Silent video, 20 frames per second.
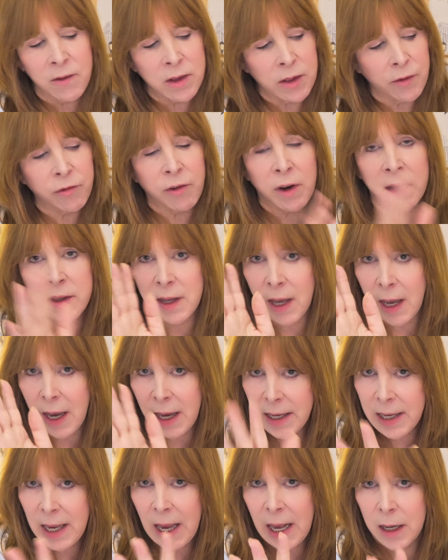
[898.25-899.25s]
in the front,
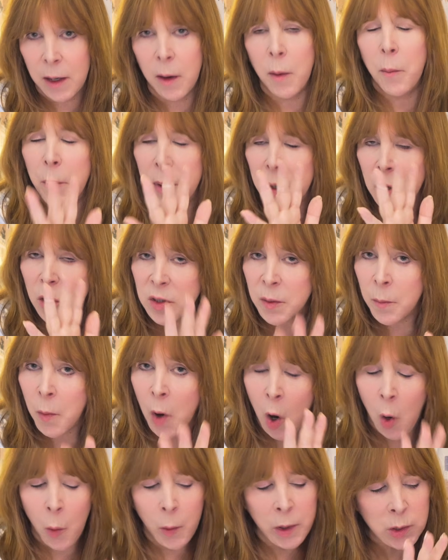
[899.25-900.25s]
again, because I'm
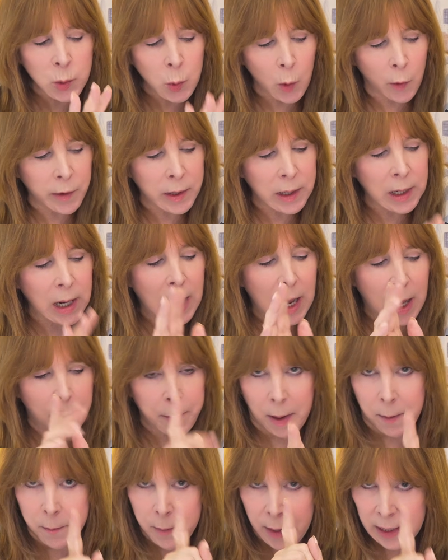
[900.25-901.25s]
always worried
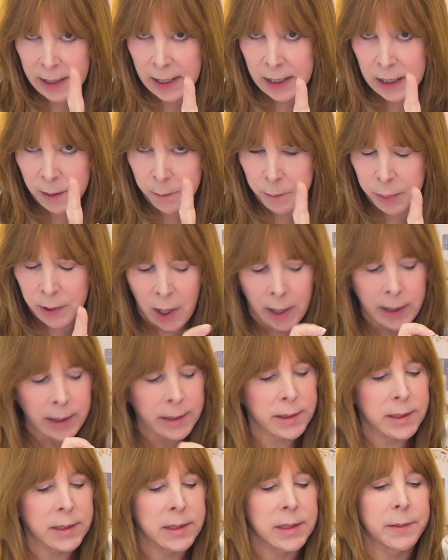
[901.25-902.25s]
about making
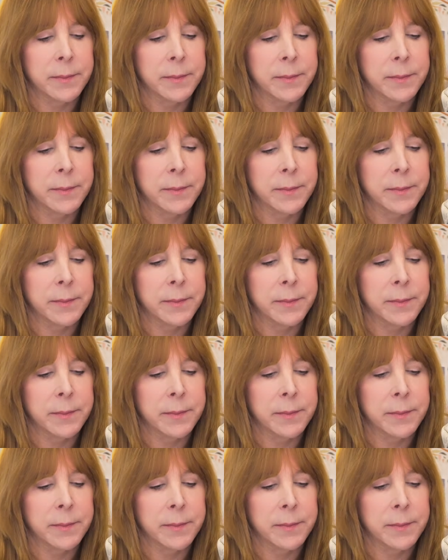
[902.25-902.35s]
compliance.